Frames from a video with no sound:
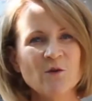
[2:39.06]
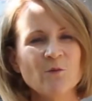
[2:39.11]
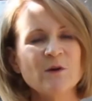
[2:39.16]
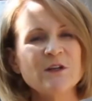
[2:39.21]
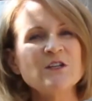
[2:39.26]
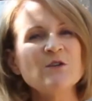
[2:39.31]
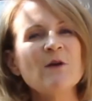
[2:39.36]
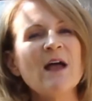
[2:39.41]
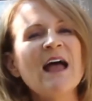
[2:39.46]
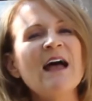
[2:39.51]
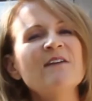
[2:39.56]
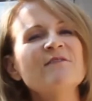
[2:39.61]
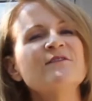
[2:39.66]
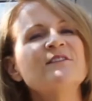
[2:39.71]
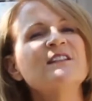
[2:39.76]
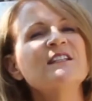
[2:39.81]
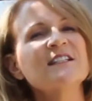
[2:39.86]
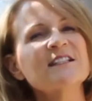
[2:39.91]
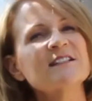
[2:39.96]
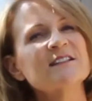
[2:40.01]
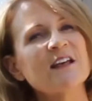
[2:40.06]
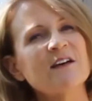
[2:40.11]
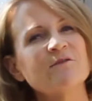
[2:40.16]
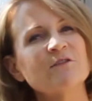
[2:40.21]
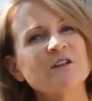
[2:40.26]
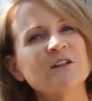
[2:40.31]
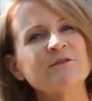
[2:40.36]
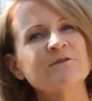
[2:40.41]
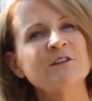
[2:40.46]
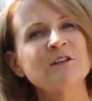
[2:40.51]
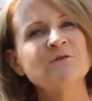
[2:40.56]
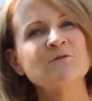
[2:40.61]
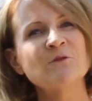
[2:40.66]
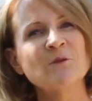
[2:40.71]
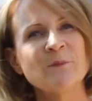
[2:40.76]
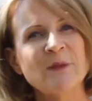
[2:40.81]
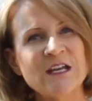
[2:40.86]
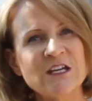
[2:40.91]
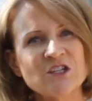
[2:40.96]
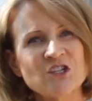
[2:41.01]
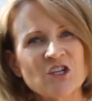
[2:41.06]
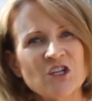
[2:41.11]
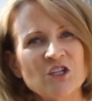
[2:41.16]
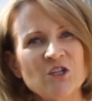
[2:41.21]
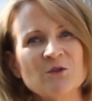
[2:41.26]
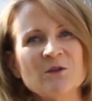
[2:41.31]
When you have this level of information,